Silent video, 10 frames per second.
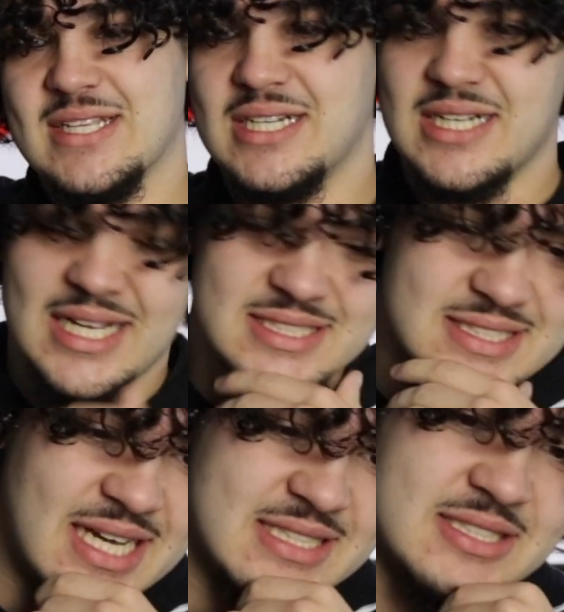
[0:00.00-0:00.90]
I
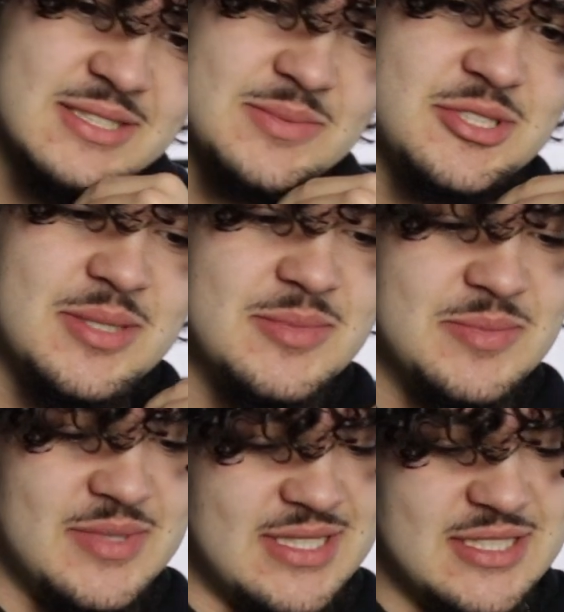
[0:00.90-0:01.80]
just got into some trouble,
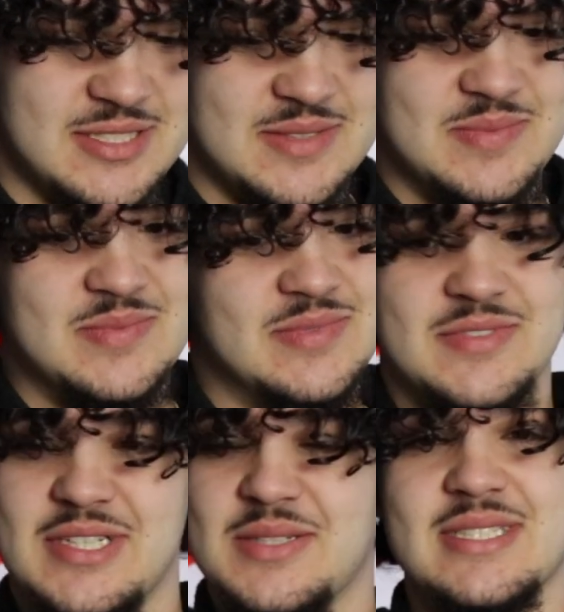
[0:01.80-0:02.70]
man. Just
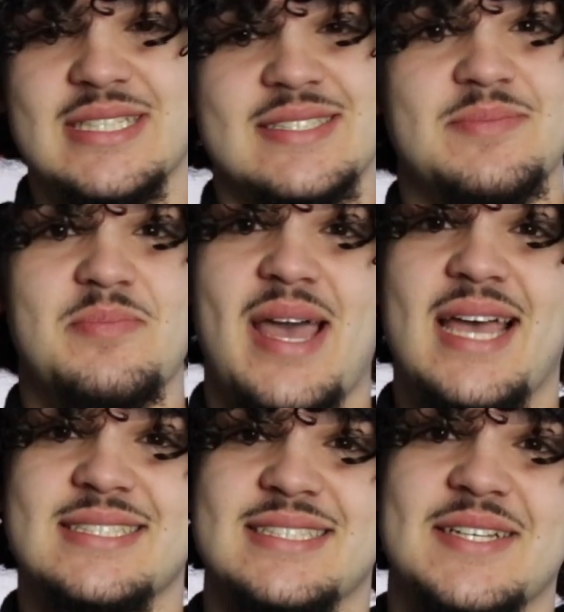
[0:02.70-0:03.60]
fucking with
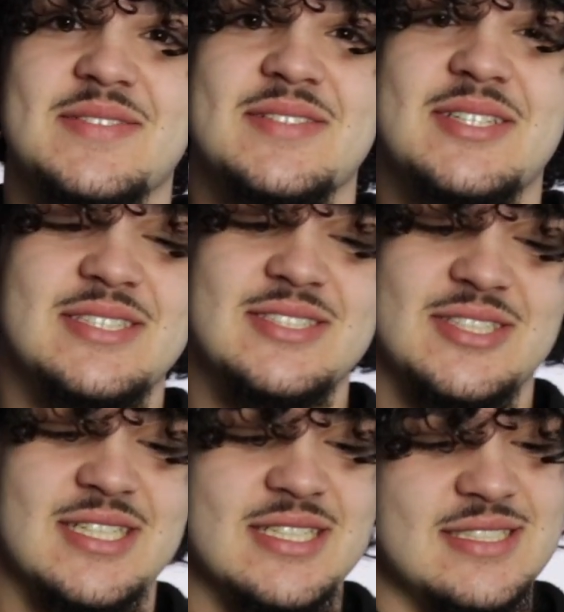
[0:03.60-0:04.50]
bad stuff, little
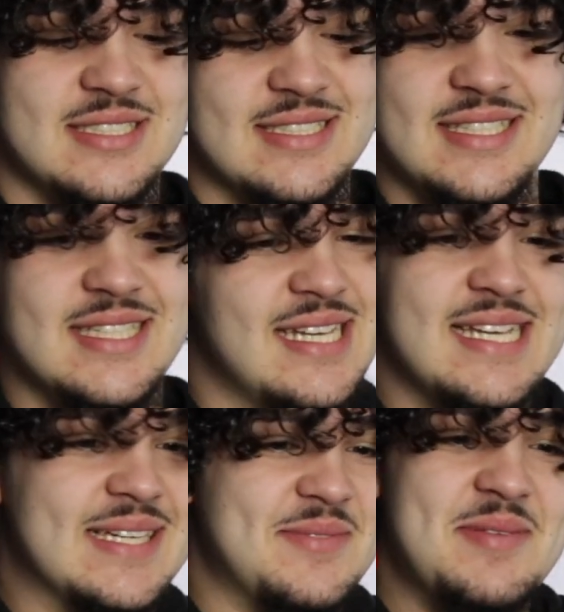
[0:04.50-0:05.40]
drugs, and
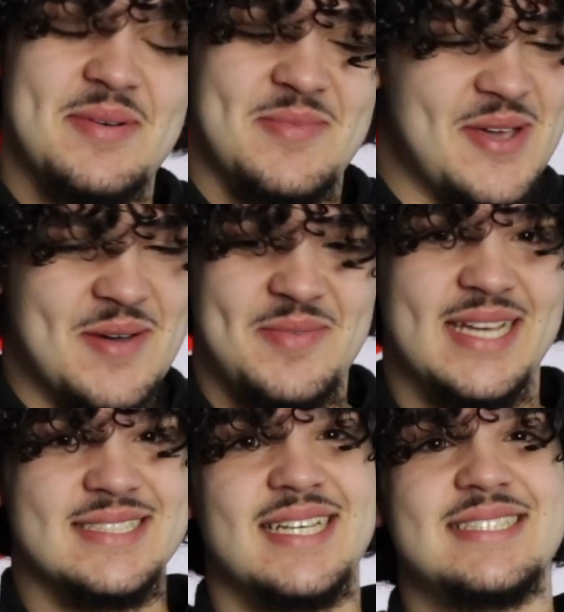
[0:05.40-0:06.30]
we all
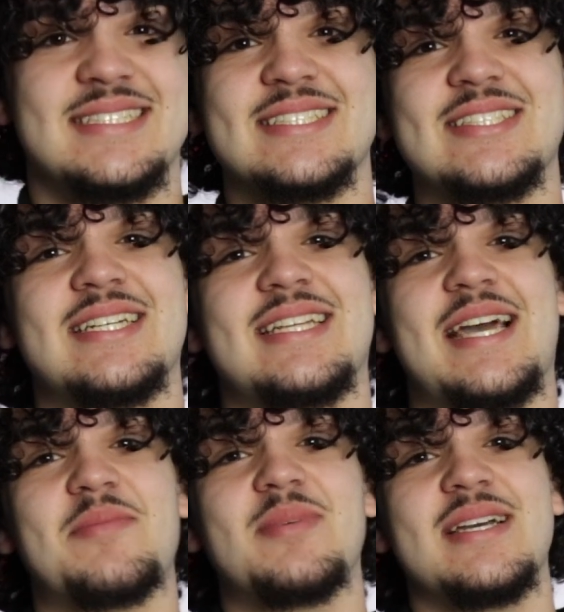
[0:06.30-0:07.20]
passed that shit. It's good
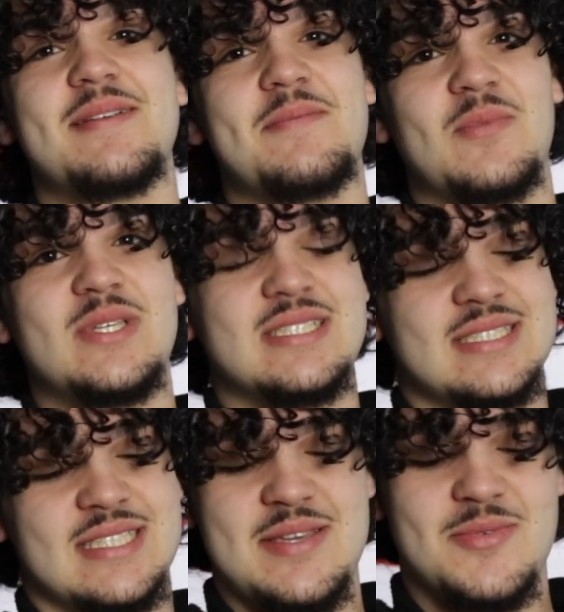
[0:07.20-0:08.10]
now, but we
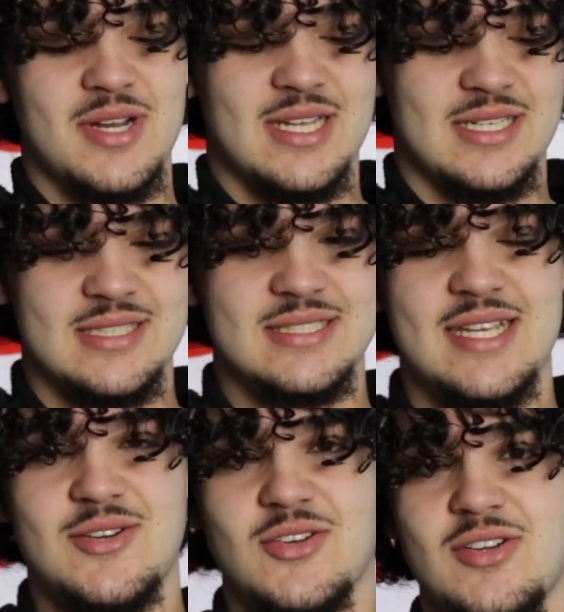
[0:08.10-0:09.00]
just keep working and
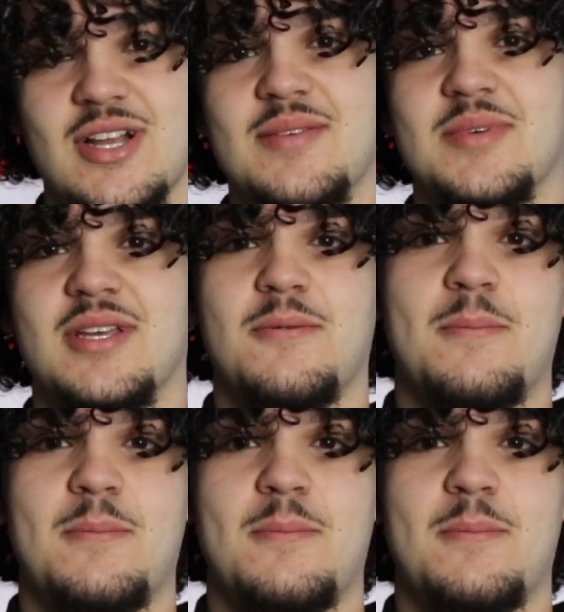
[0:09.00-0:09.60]
staying on the grind, man.